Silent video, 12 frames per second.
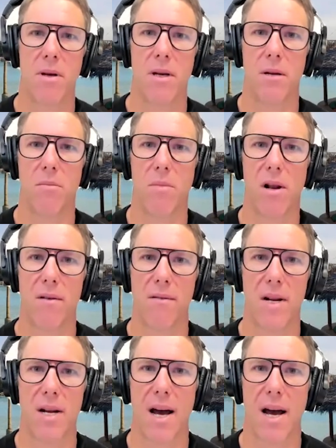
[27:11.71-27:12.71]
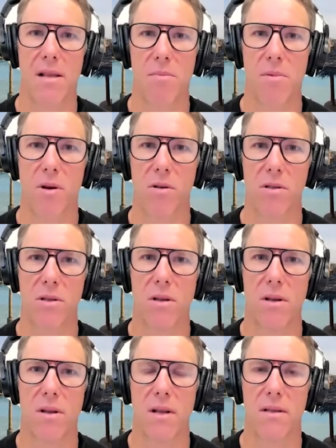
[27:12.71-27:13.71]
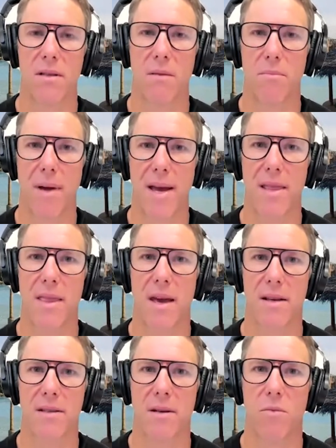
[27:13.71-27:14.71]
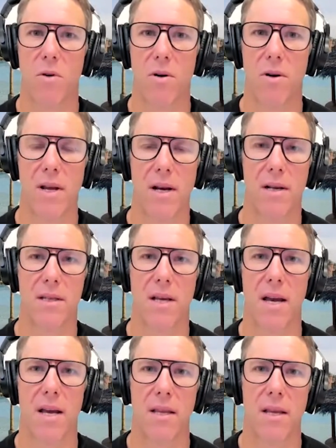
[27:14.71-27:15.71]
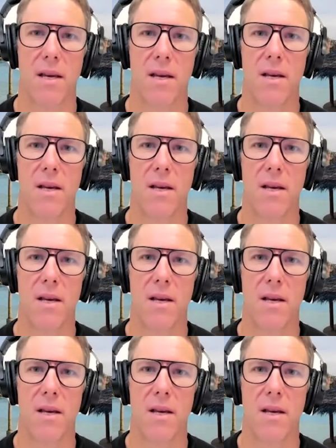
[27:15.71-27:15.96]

in the middle of the night because there's some pain there, some worry, anxiety,